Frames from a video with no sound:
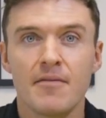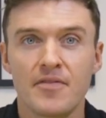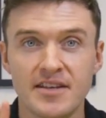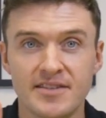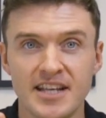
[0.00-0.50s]

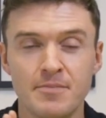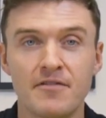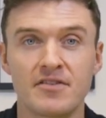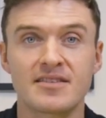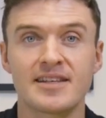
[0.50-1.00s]
The
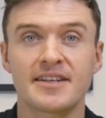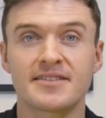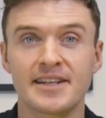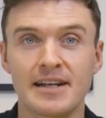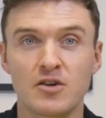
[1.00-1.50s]
assessment for the Slinger
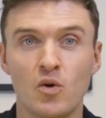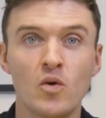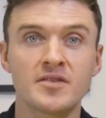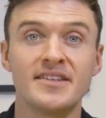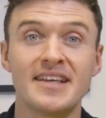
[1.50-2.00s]
Signaller
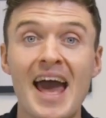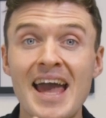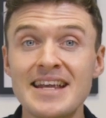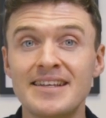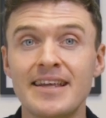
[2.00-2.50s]
course is
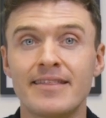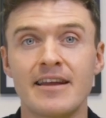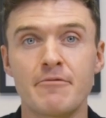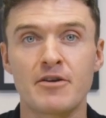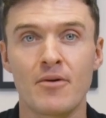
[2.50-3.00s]
80
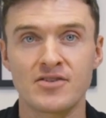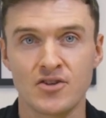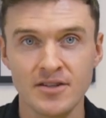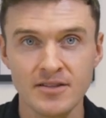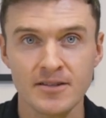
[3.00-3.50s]
theory
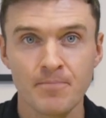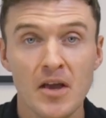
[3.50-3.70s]
questions.